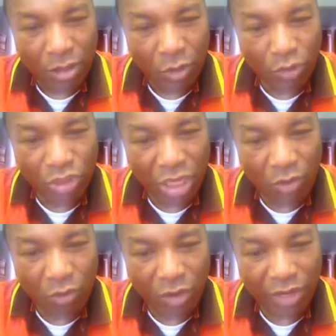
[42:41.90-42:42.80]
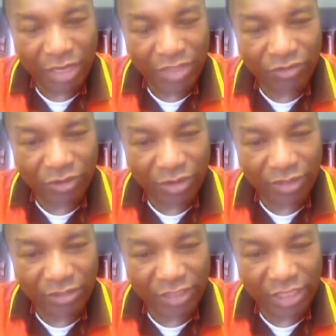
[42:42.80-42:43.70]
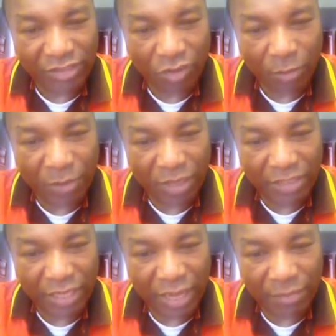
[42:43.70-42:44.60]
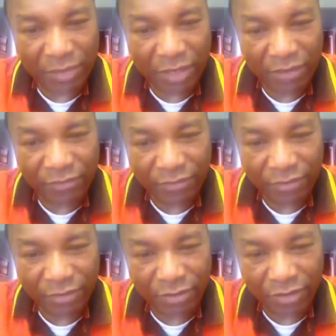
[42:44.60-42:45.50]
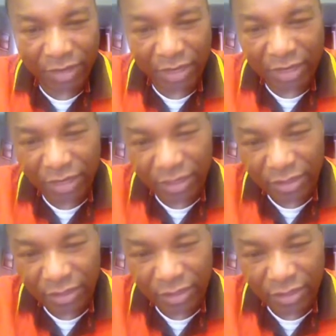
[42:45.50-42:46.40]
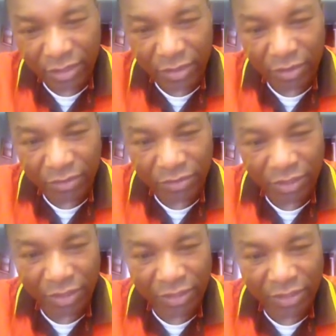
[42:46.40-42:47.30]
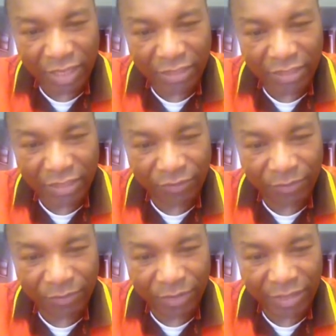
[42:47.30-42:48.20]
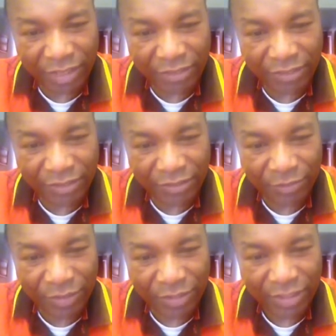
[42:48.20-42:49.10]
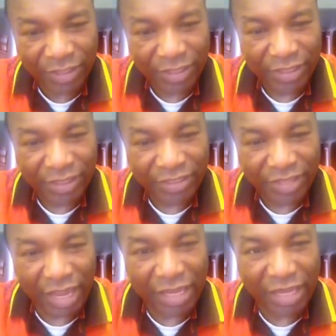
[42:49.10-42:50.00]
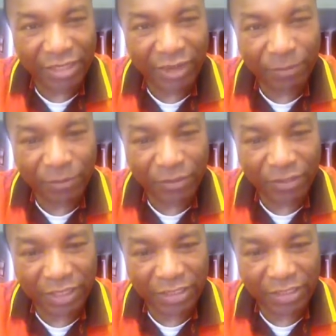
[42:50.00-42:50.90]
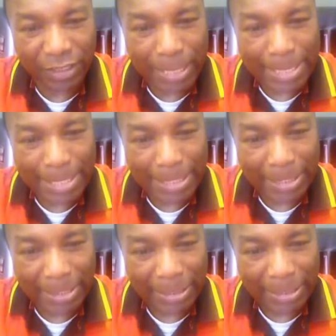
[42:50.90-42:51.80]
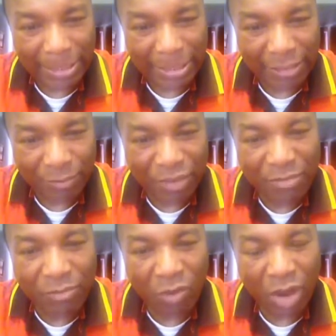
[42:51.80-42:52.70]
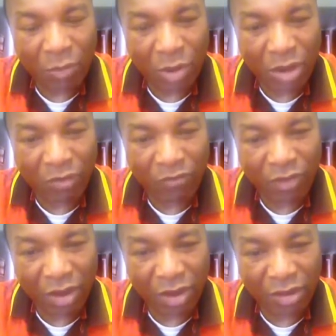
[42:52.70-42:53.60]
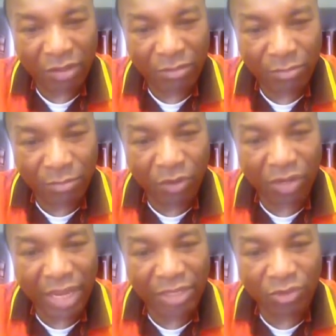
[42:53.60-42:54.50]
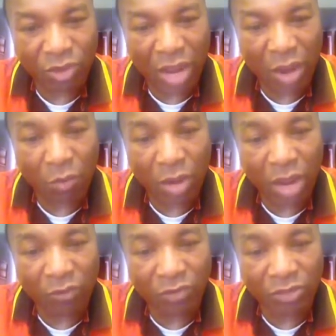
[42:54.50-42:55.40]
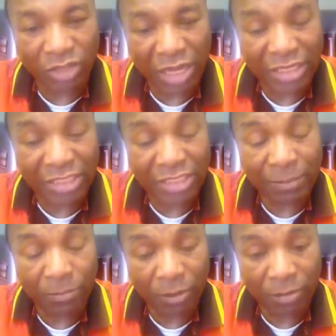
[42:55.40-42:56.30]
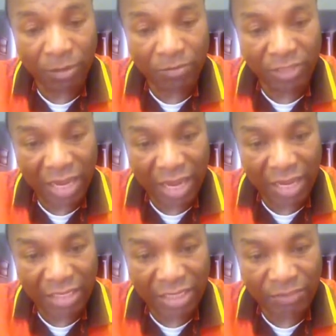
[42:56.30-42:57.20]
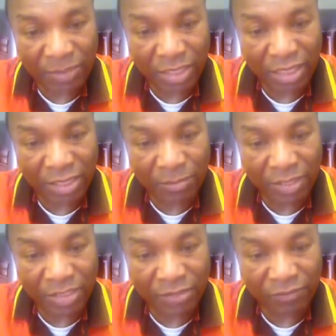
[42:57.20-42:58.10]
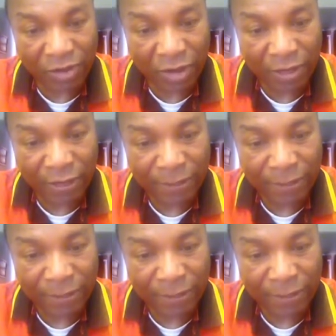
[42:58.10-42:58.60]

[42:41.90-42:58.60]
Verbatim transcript: Ojekwa Israel says, Roberta, I believe, okay. Oh, sorry, that's not for me. That's not for me. Tiger Deepra says, be more aware of God more than you are aware of your challenges and problems. Yeah, especially in the presence of God.